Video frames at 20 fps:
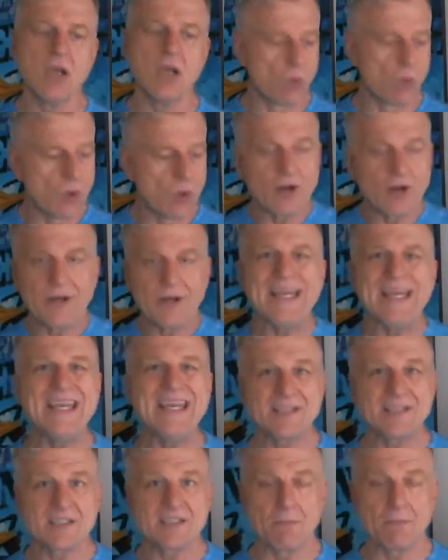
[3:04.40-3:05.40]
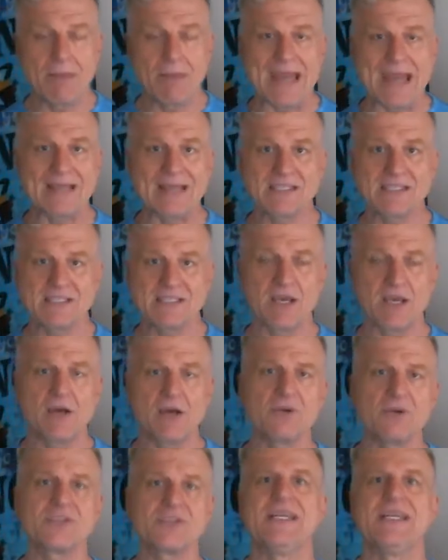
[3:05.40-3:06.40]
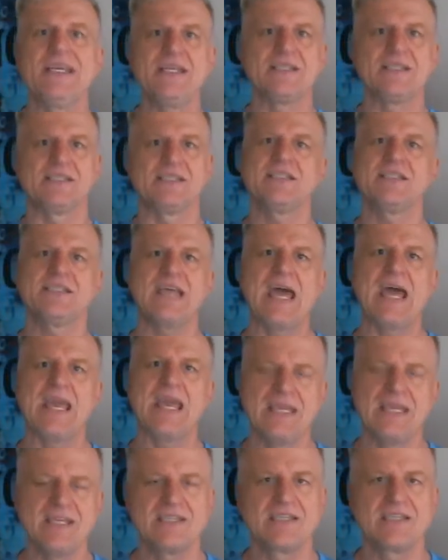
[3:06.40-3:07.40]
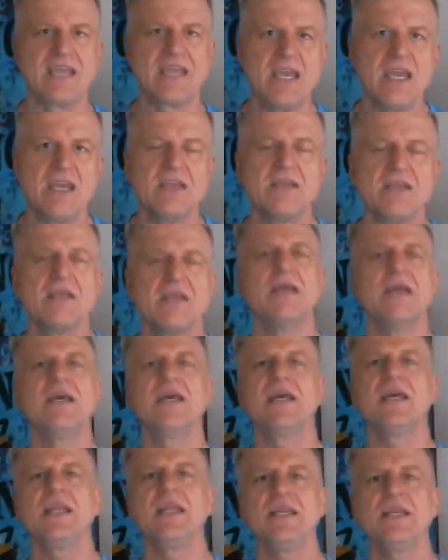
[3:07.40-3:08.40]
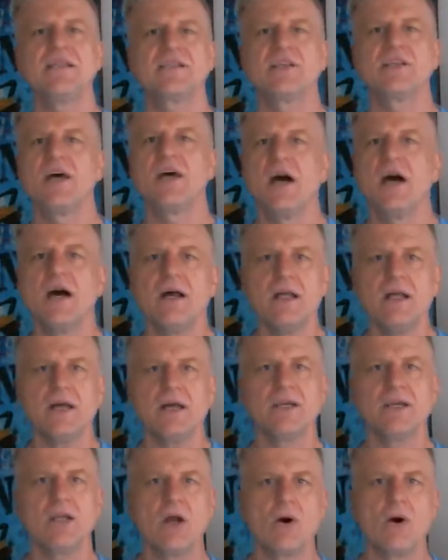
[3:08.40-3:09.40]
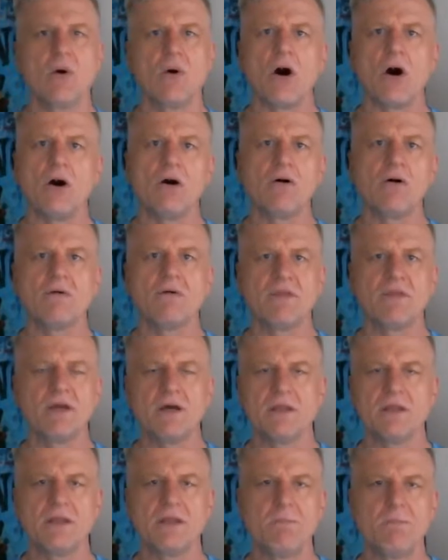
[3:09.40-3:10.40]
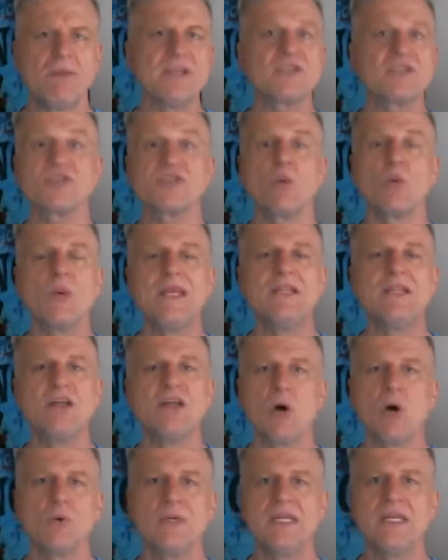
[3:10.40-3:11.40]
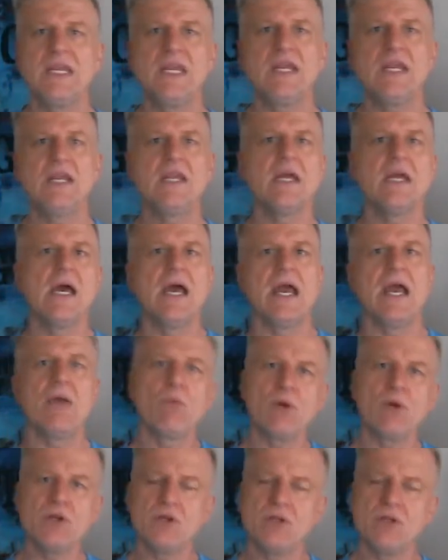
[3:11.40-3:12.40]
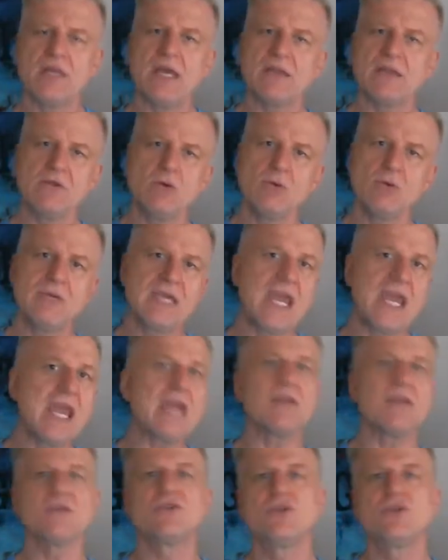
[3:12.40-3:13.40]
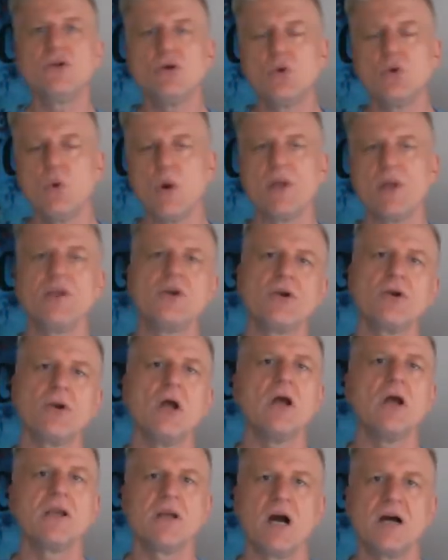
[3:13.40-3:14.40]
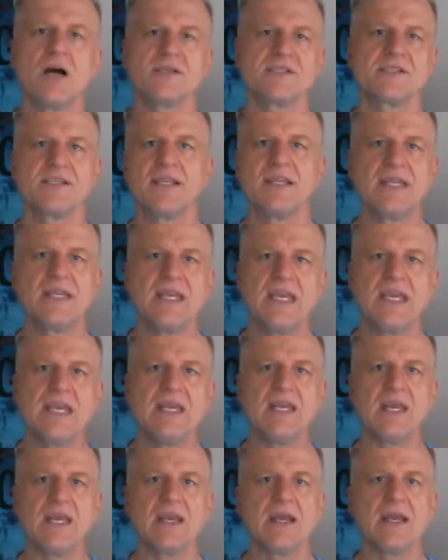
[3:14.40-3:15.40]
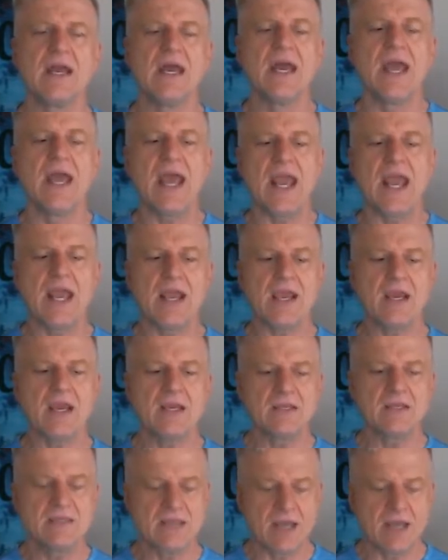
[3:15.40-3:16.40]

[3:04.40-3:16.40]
where it eats the bad cells, it eats the saggy skin, it eats all the bits that we don't need and that you can't do when you're constantly eating. And